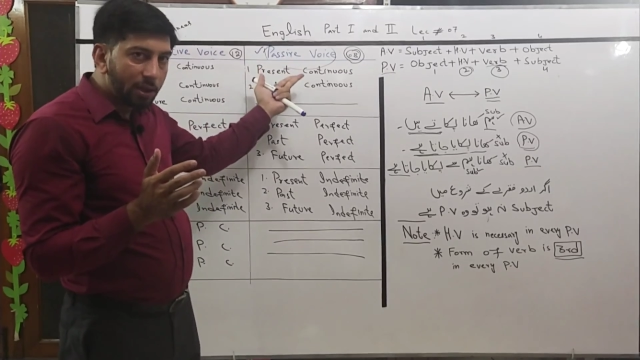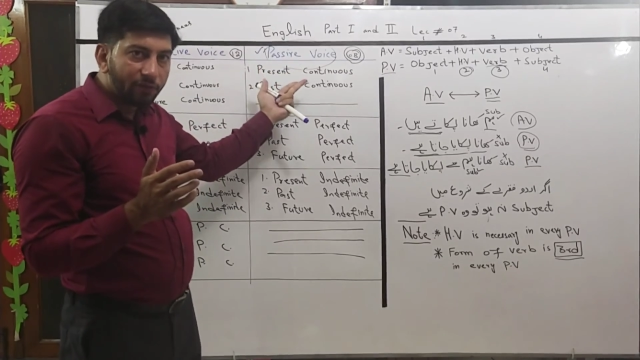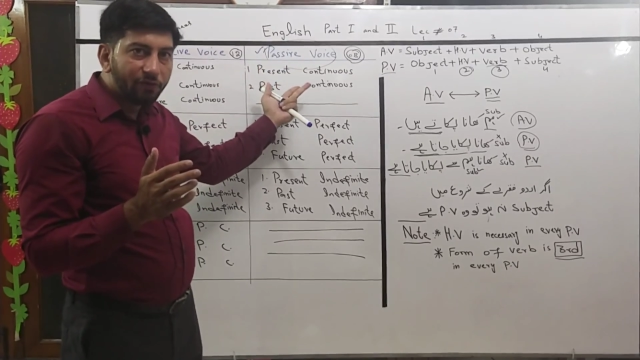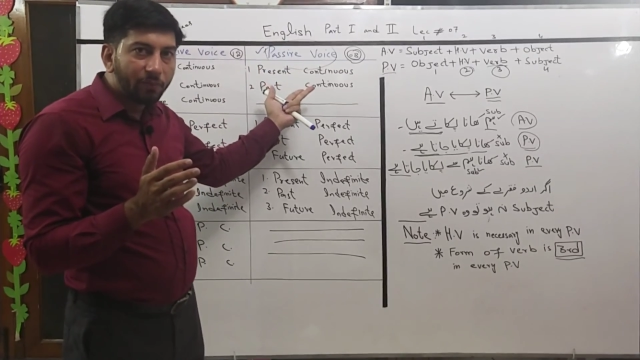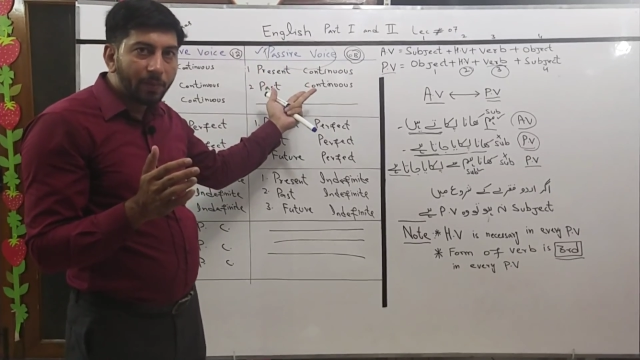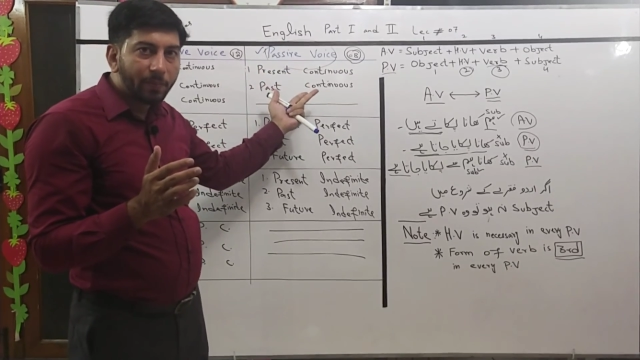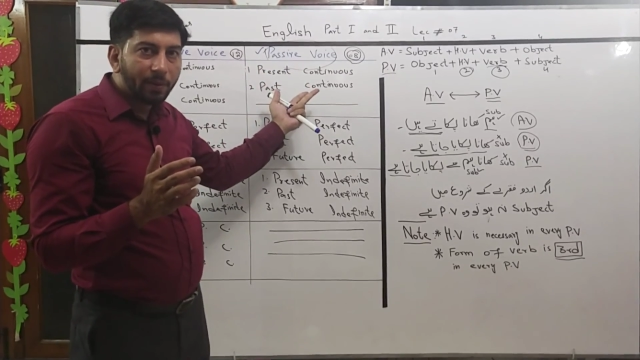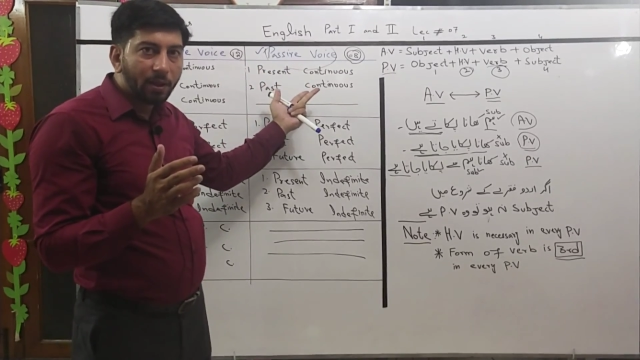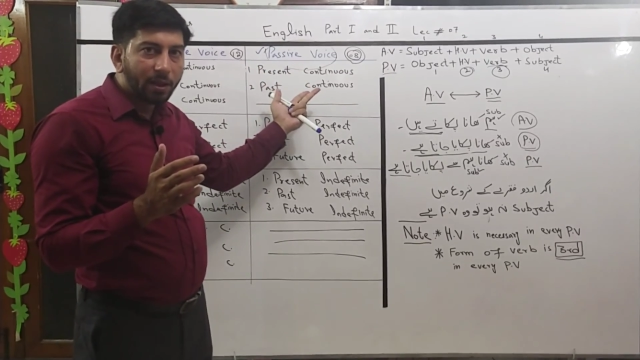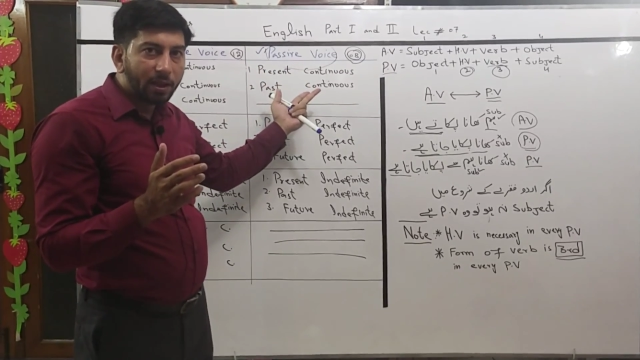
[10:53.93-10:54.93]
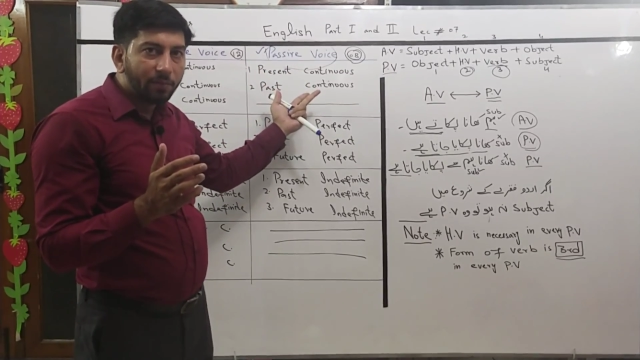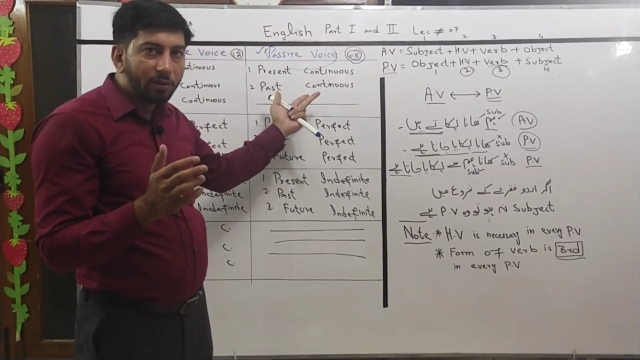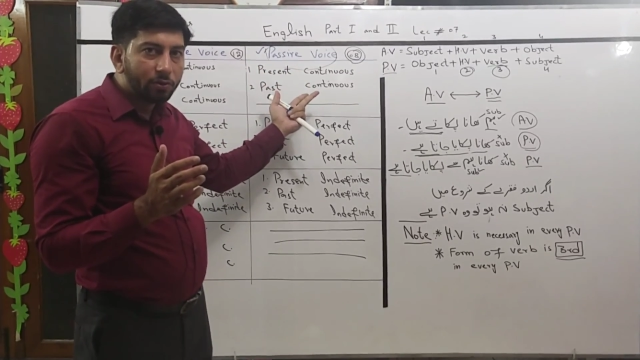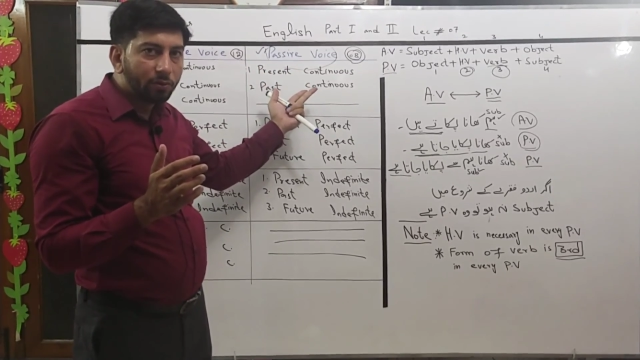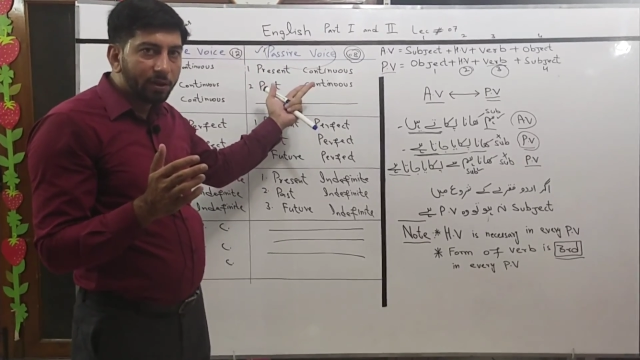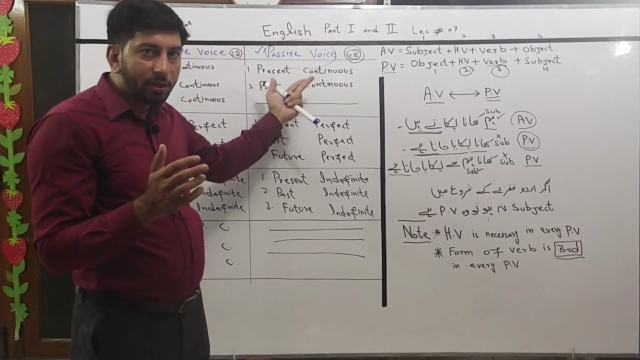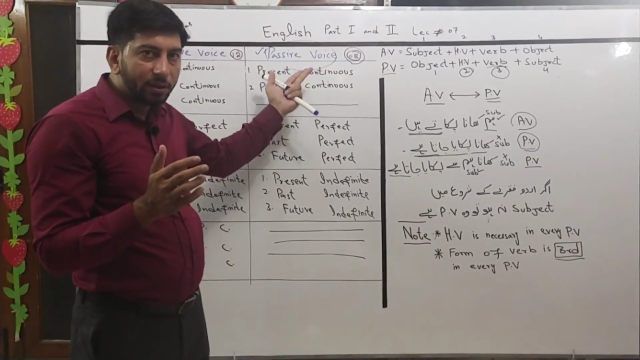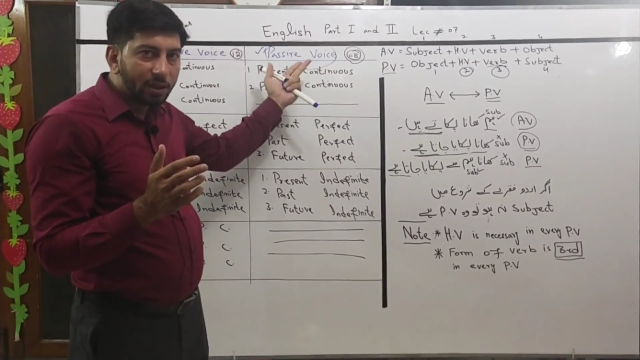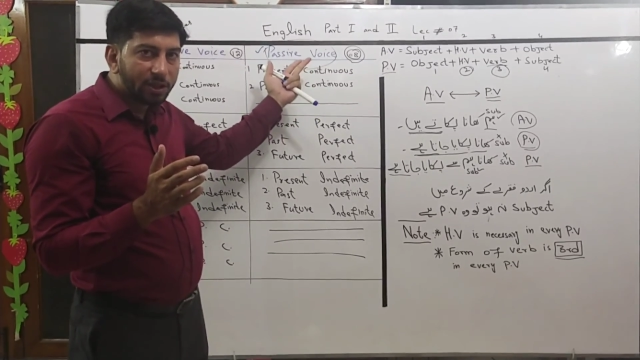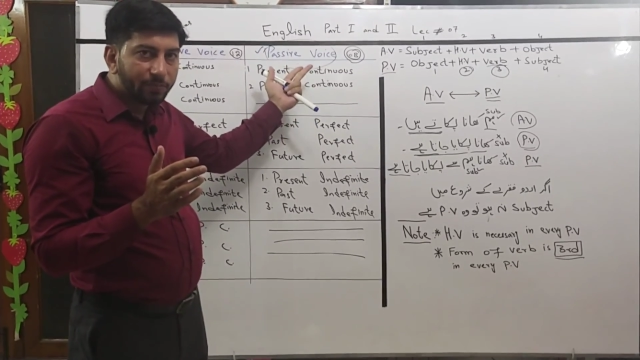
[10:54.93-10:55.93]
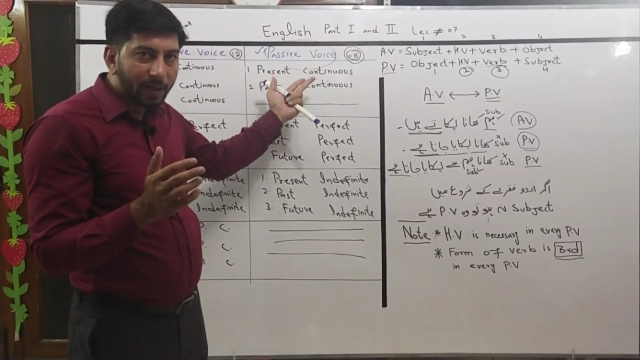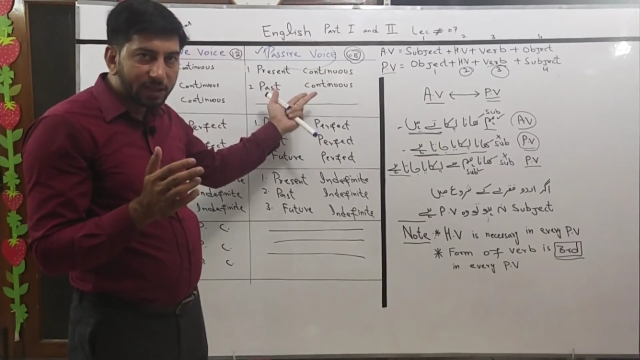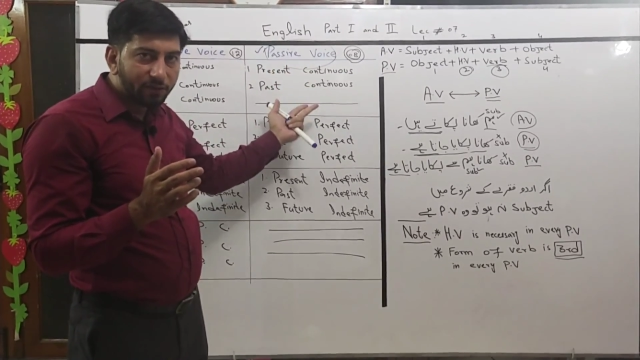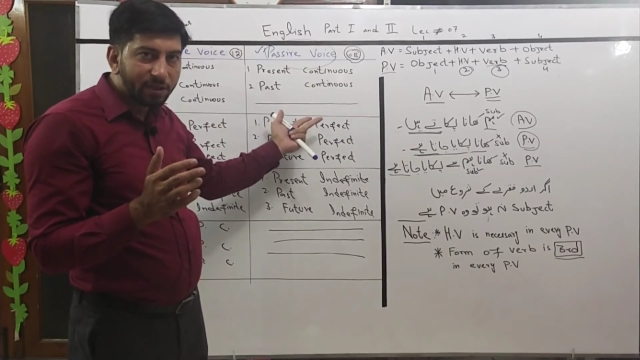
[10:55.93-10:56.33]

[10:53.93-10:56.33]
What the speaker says: If you people are able to learn these passive